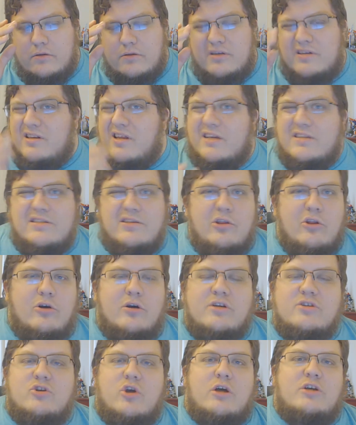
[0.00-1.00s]
doesn't
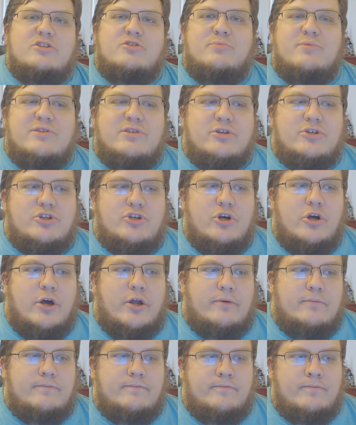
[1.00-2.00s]
look as awesome as it
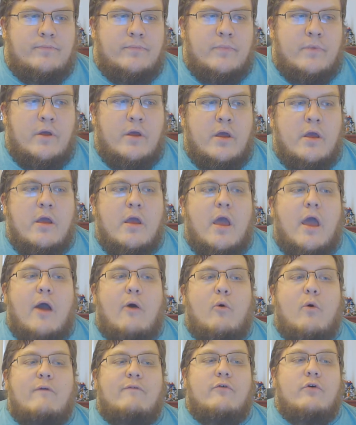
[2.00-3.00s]
should.
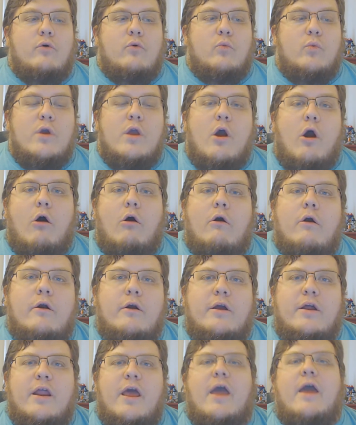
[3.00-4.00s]
However, we are
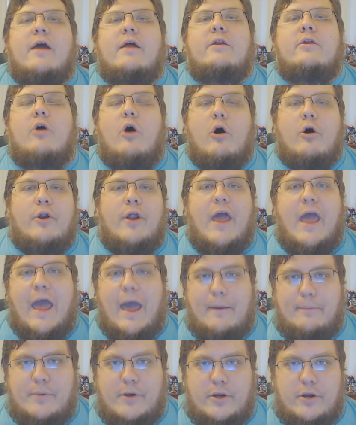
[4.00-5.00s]
going to end on a
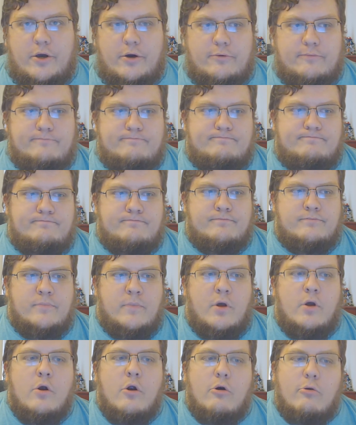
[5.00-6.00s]
happy note.
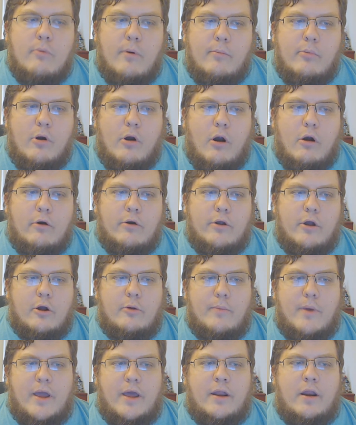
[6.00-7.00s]
Remember our
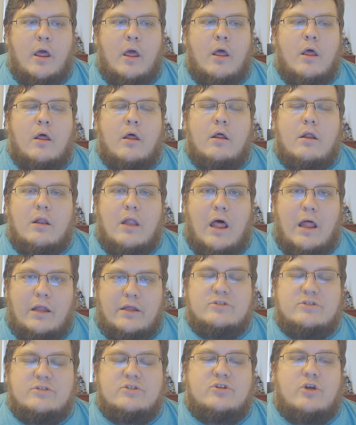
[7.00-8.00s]
young man,
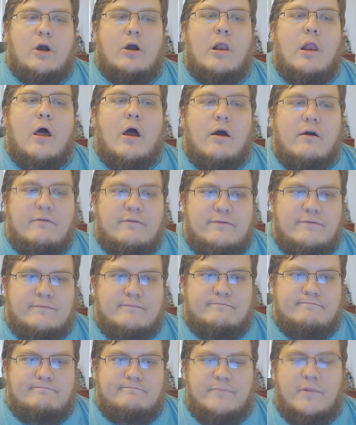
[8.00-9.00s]
Lali Sokolov?
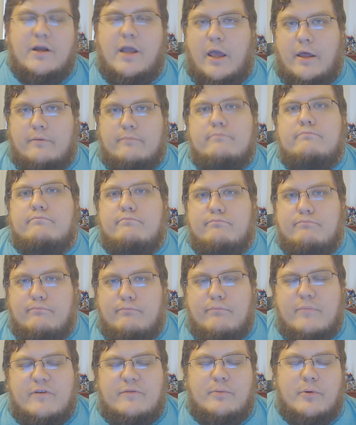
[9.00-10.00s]
Again,
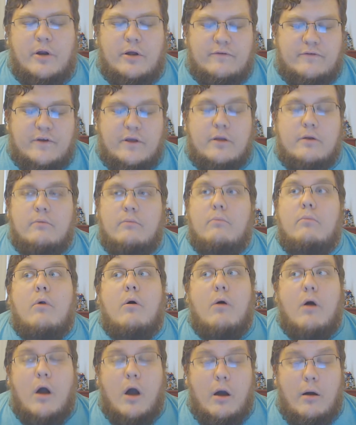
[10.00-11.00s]
mispronouncing it
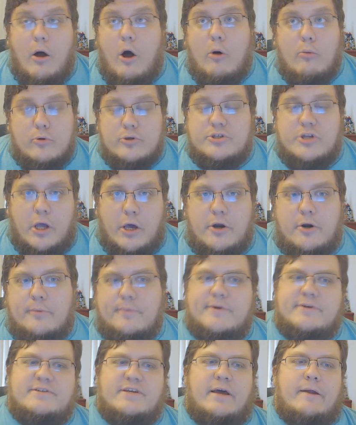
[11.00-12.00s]
almost
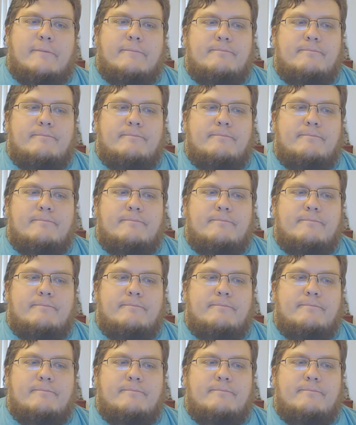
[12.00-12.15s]
100%.